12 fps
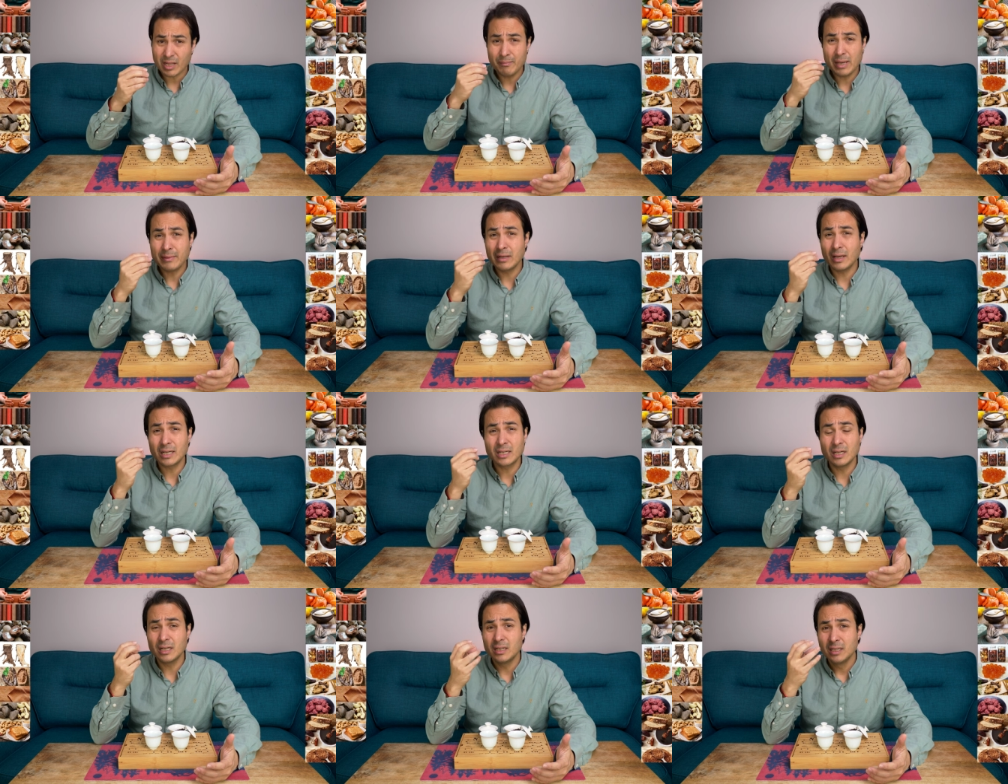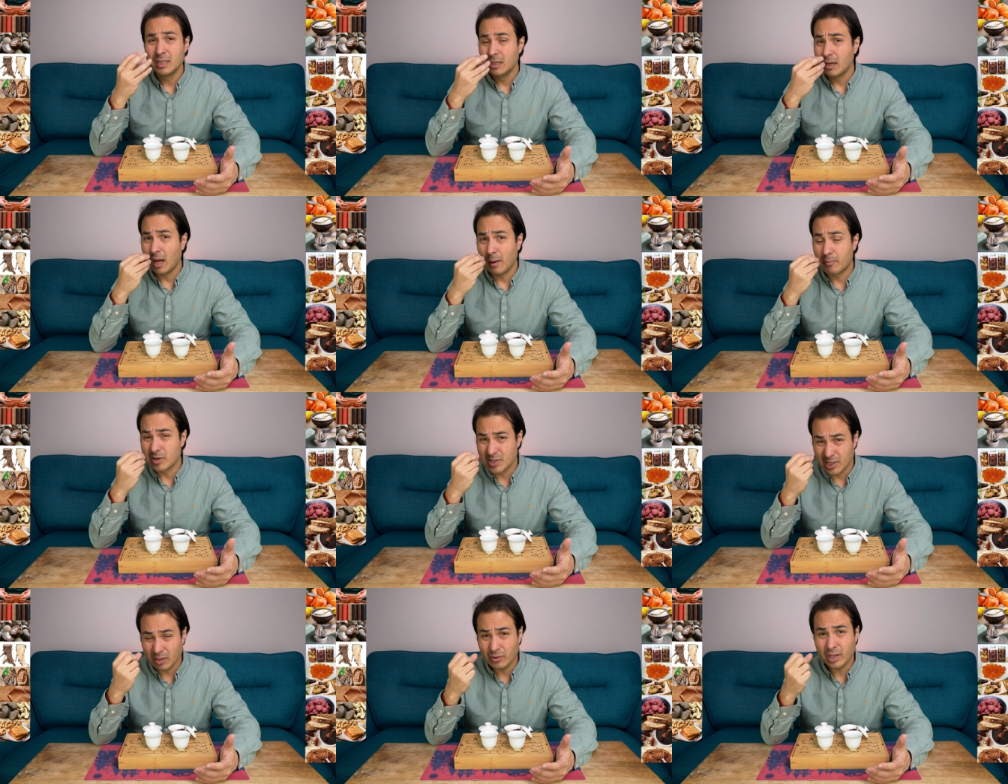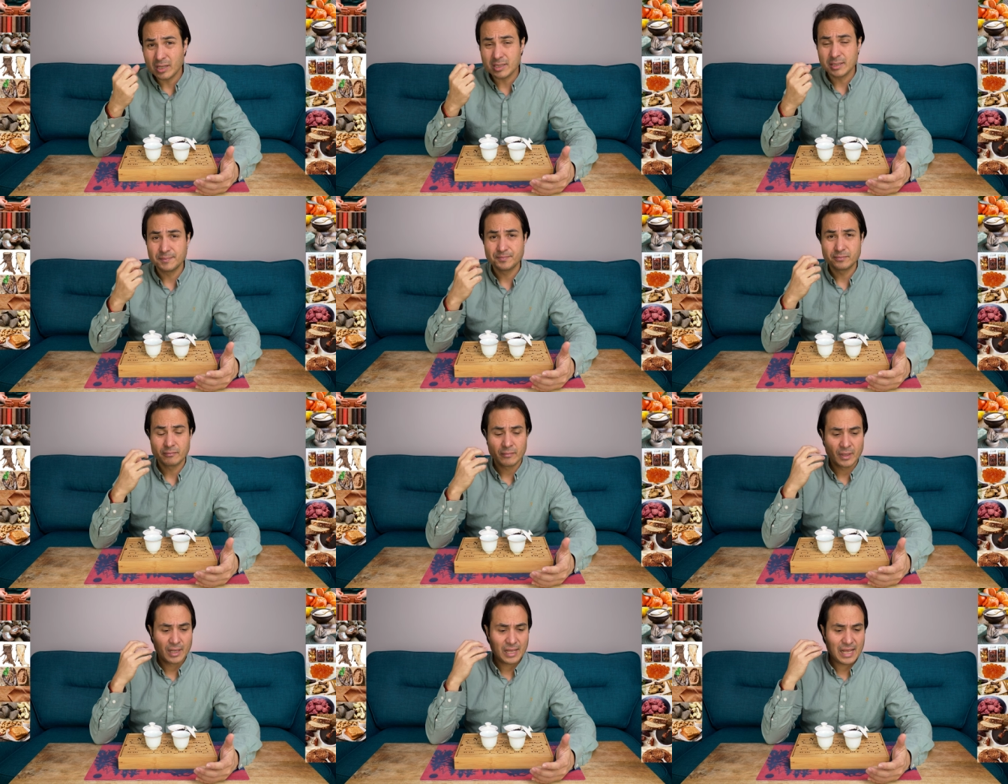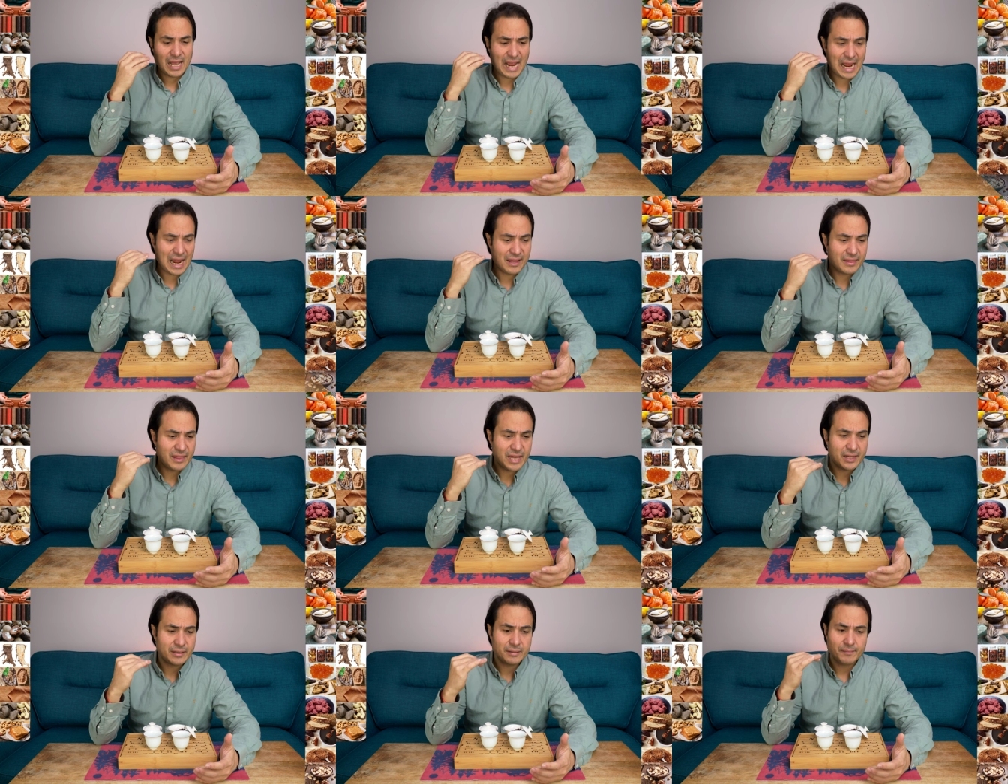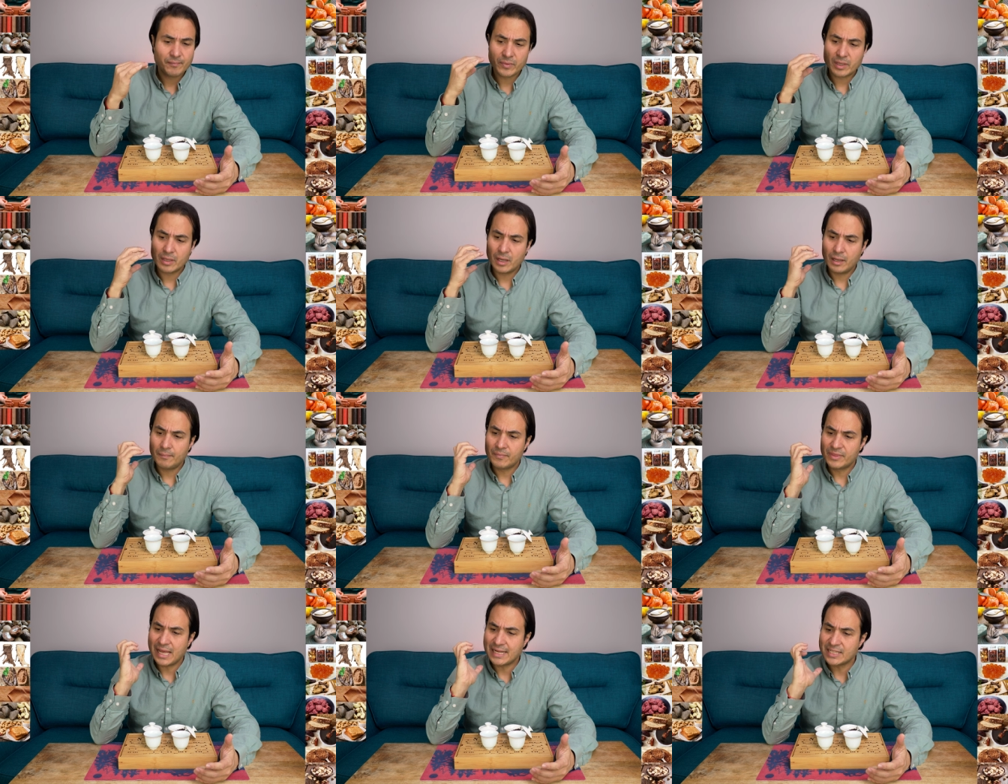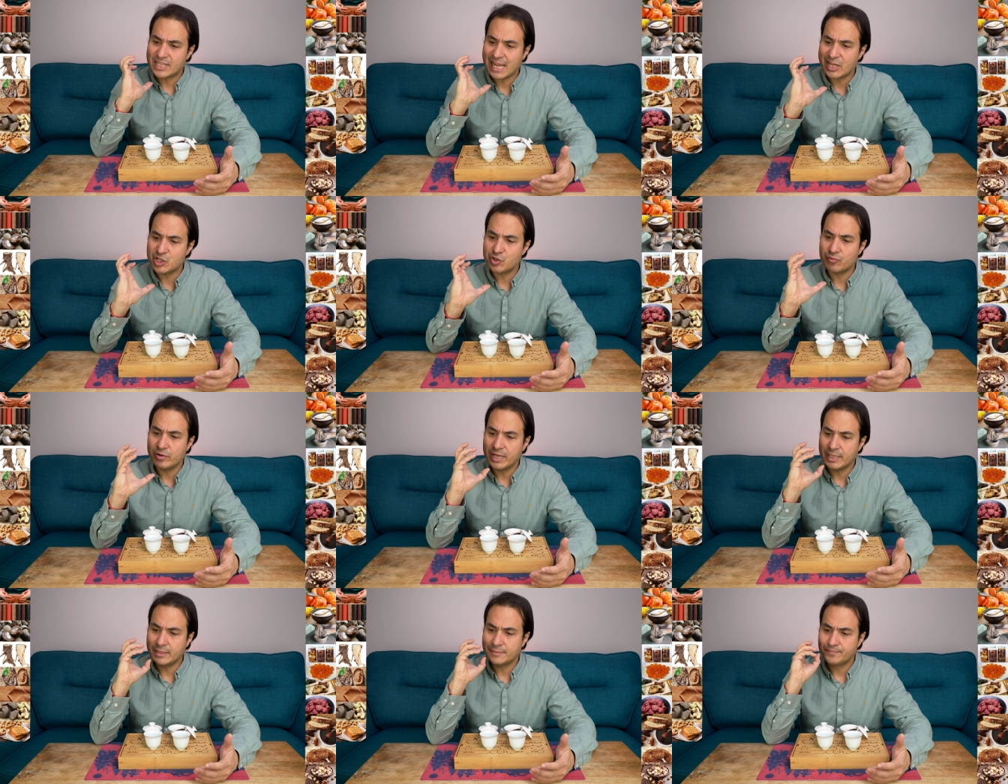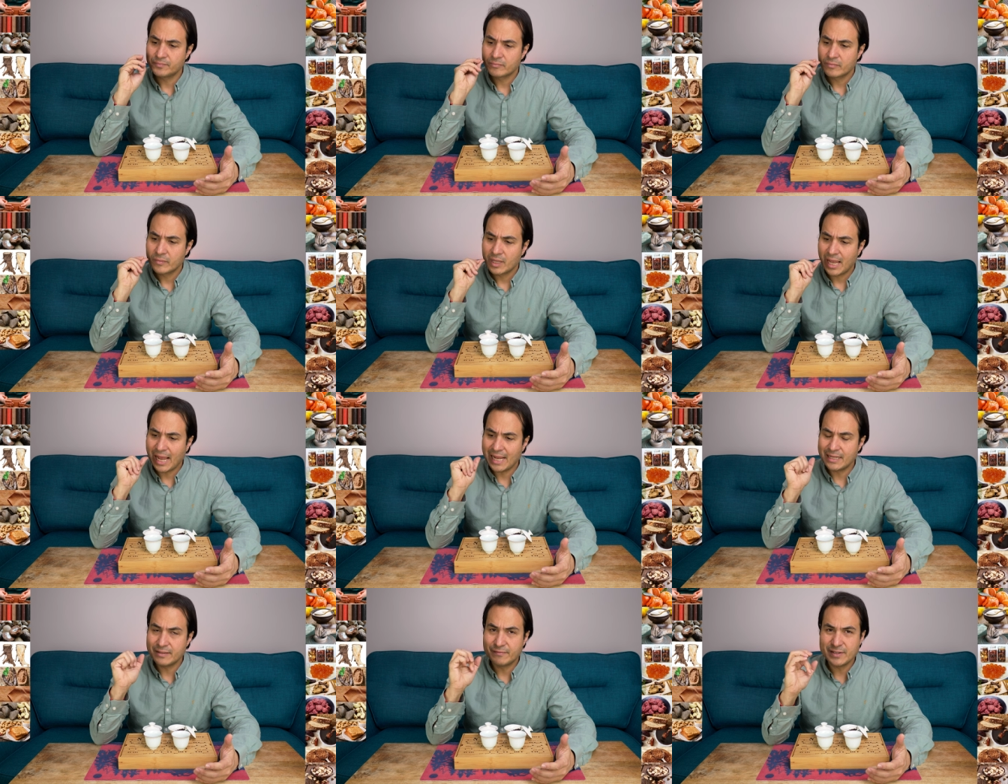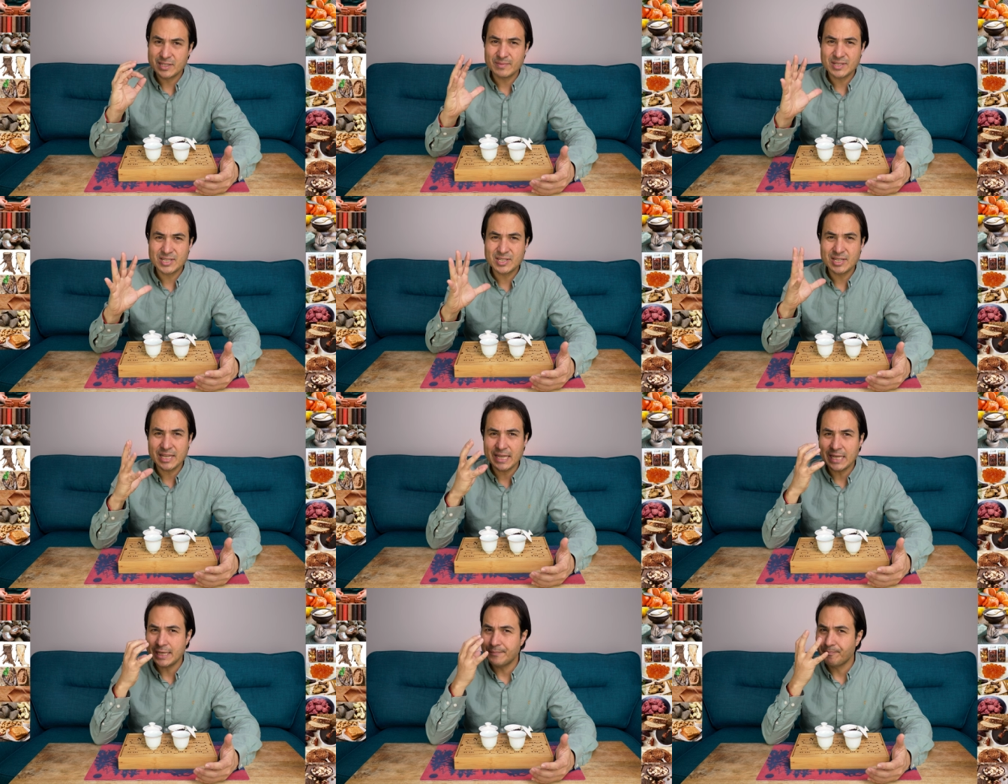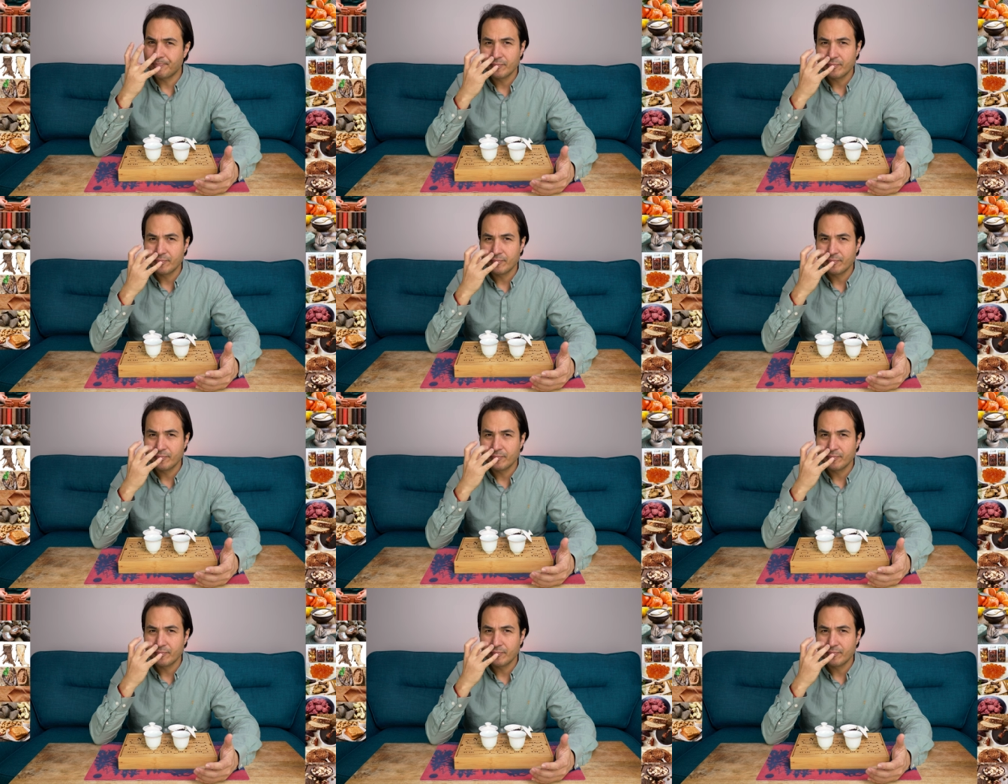maybe like a, a brazil nut and then um, that tangerine and vitamin C